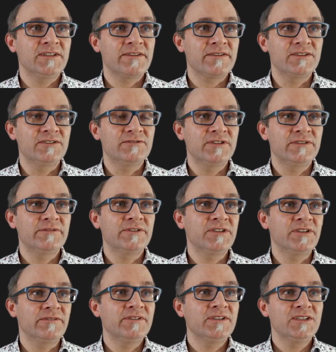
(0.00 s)
the
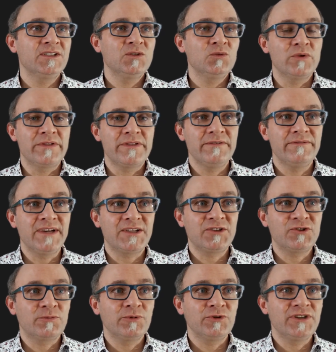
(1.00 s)
derivative with the
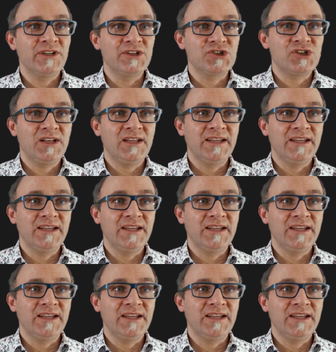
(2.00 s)
vector potential